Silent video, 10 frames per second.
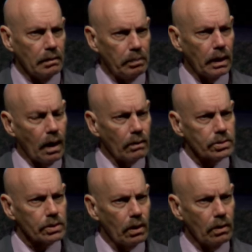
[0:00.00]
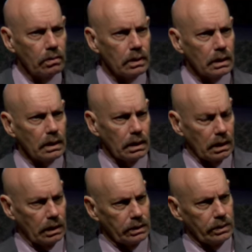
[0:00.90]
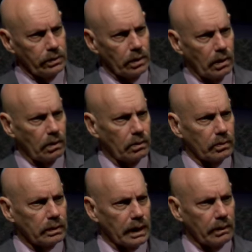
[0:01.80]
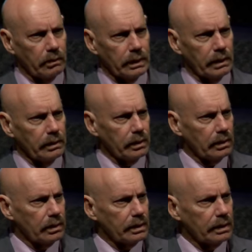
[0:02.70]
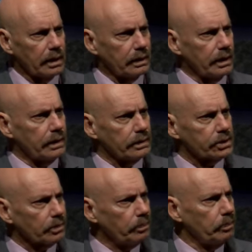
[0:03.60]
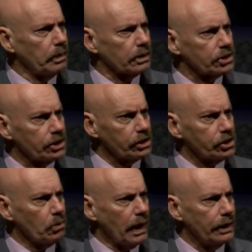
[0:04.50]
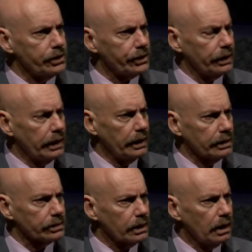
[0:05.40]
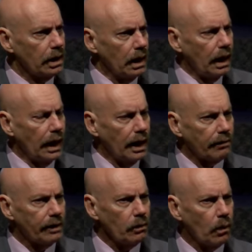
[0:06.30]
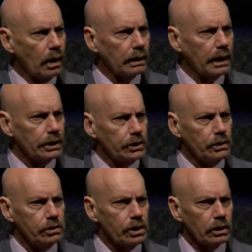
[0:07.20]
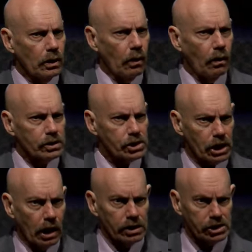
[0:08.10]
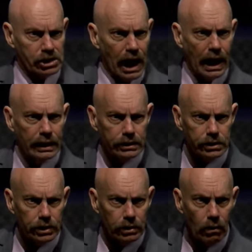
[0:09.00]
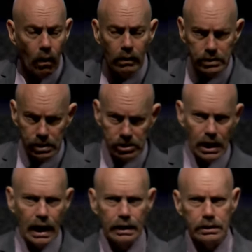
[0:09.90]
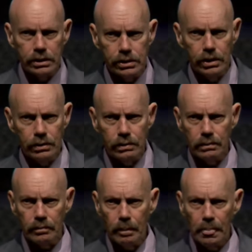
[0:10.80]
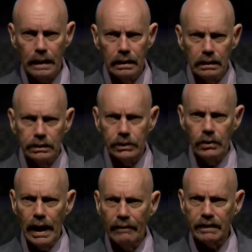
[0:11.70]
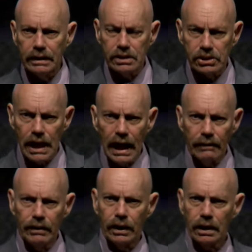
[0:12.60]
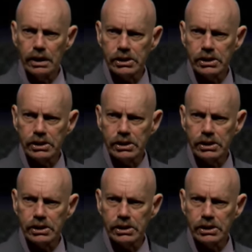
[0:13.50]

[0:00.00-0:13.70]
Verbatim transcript: but also you know, there, there, there is a, a situation is everyone that you are assigned to or is assigned to you, you have to decide if you're going to